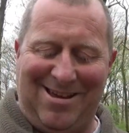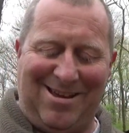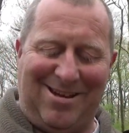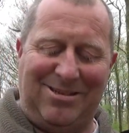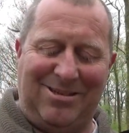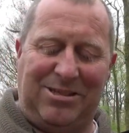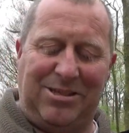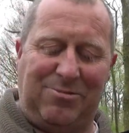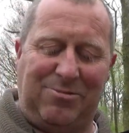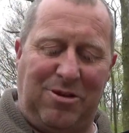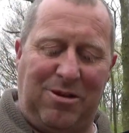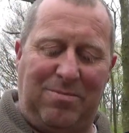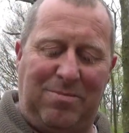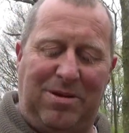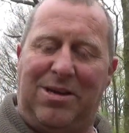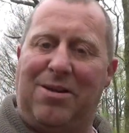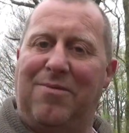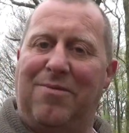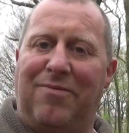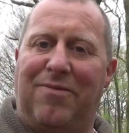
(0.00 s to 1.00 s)
I just want to be
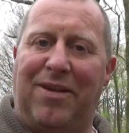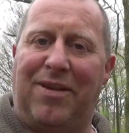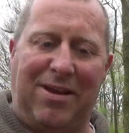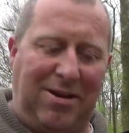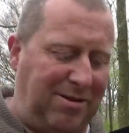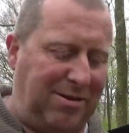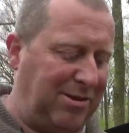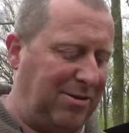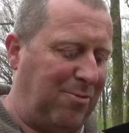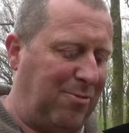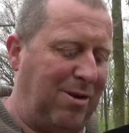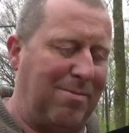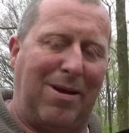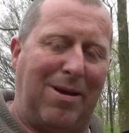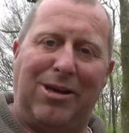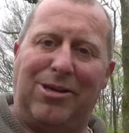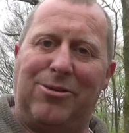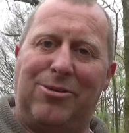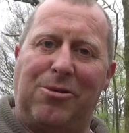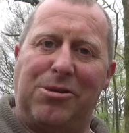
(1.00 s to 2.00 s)
comfy, and I just want to
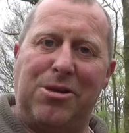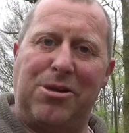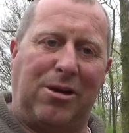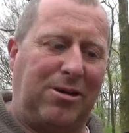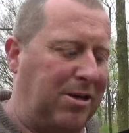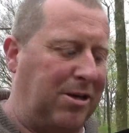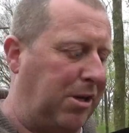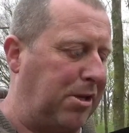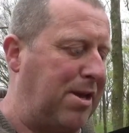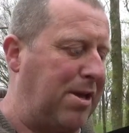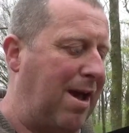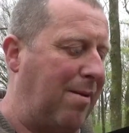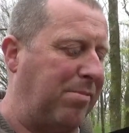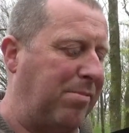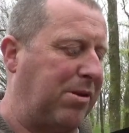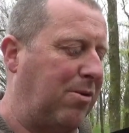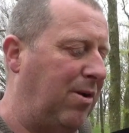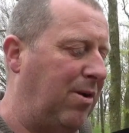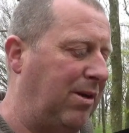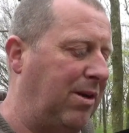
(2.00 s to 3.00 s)
make sure it's not going to snap.
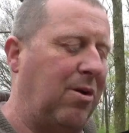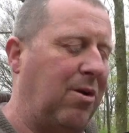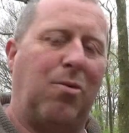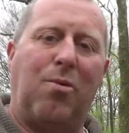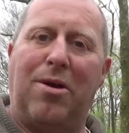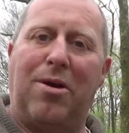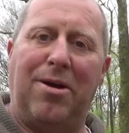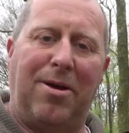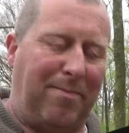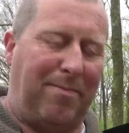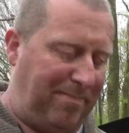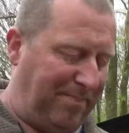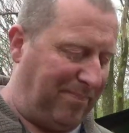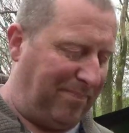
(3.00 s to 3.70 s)
So I go one up.